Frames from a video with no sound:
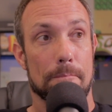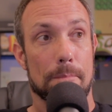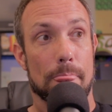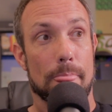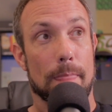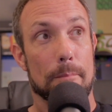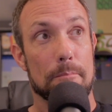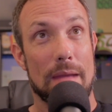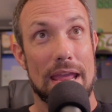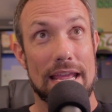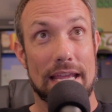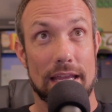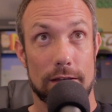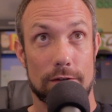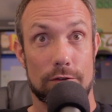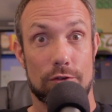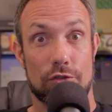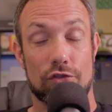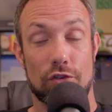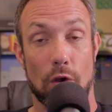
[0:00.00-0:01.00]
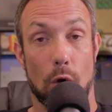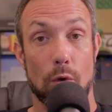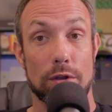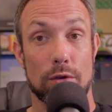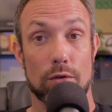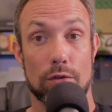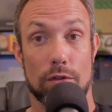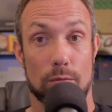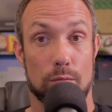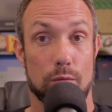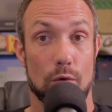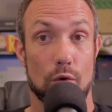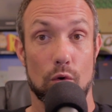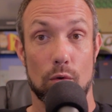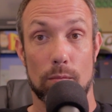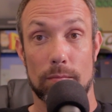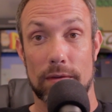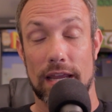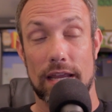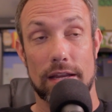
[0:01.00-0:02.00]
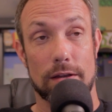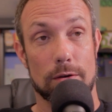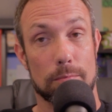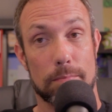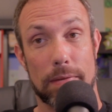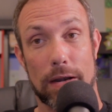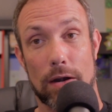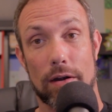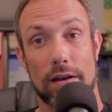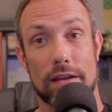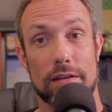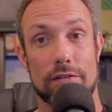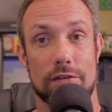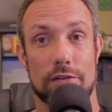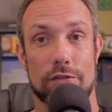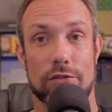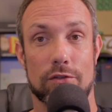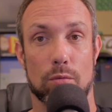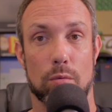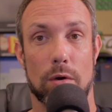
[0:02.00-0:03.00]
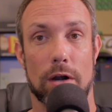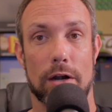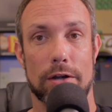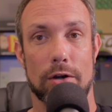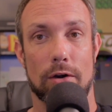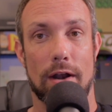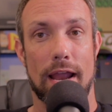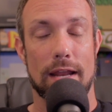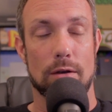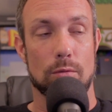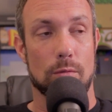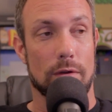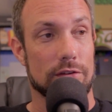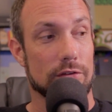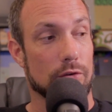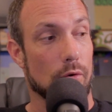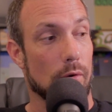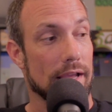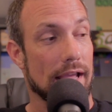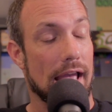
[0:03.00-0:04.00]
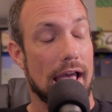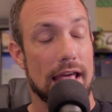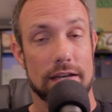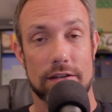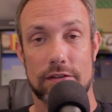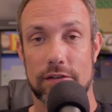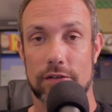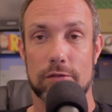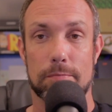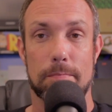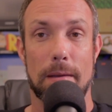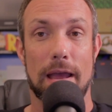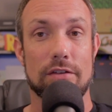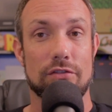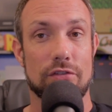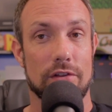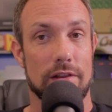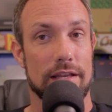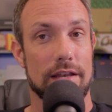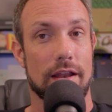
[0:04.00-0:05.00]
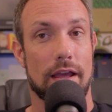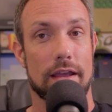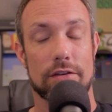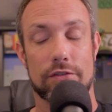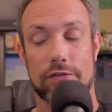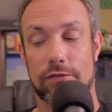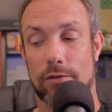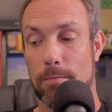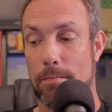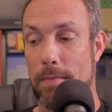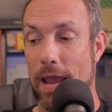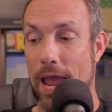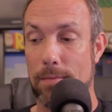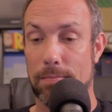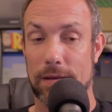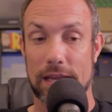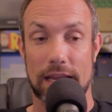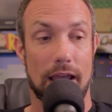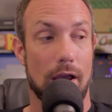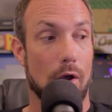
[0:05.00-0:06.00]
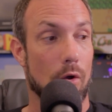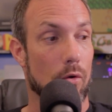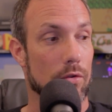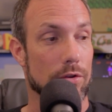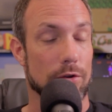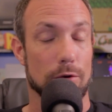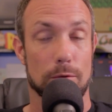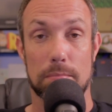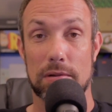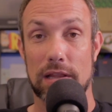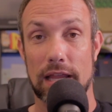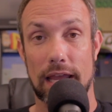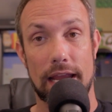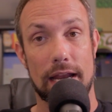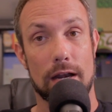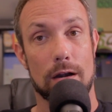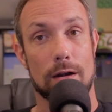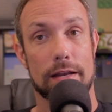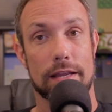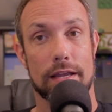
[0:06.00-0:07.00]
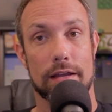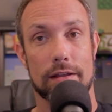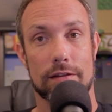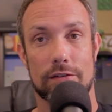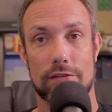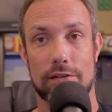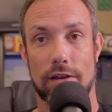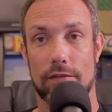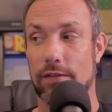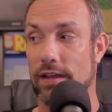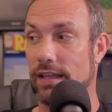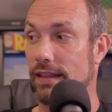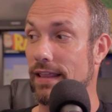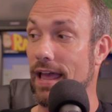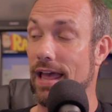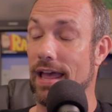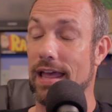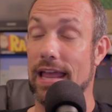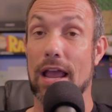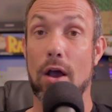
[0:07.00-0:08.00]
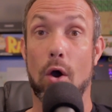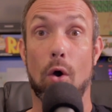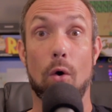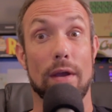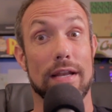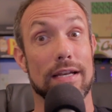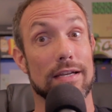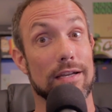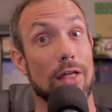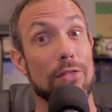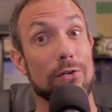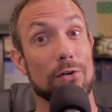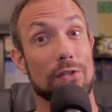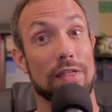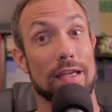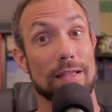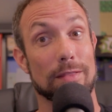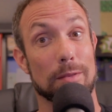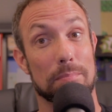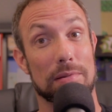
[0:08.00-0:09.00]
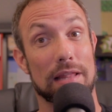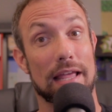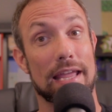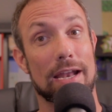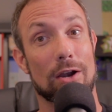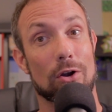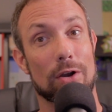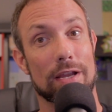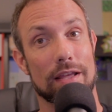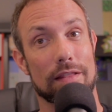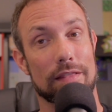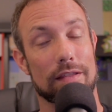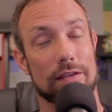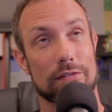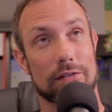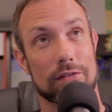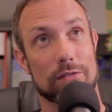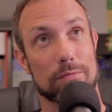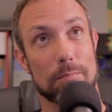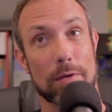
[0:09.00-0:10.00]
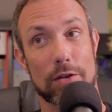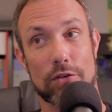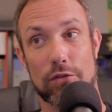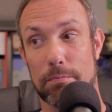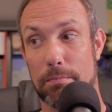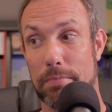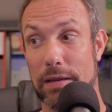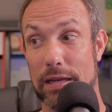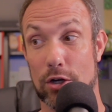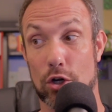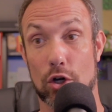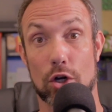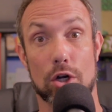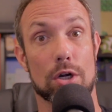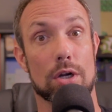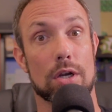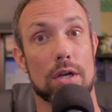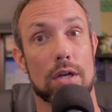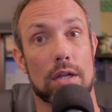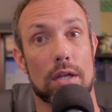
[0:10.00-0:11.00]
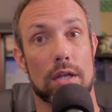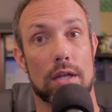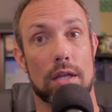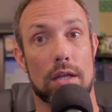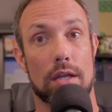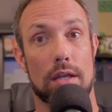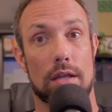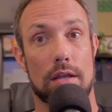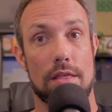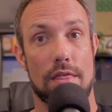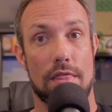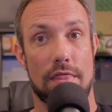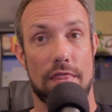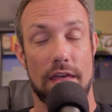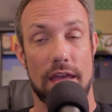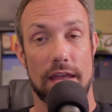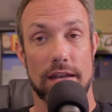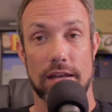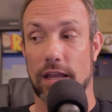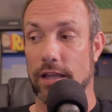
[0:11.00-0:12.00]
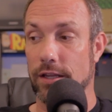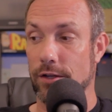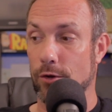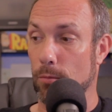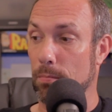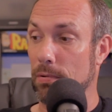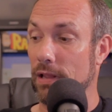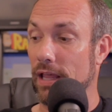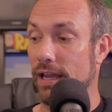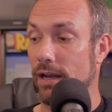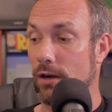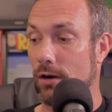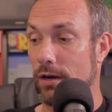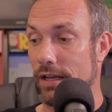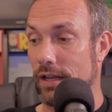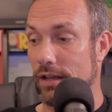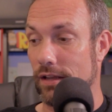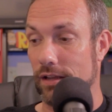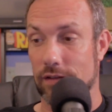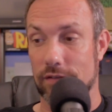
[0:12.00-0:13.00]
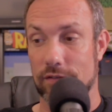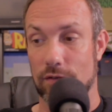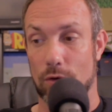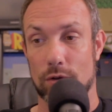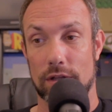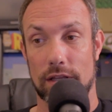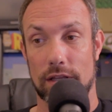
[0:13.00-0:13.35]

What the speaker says: make it show you the room, get your bearings as to where you're at and what's going on. It's especially nice for mapping out your play area and stuff like that. Oh, and another thing, the play area on this is much bigger than your play area is only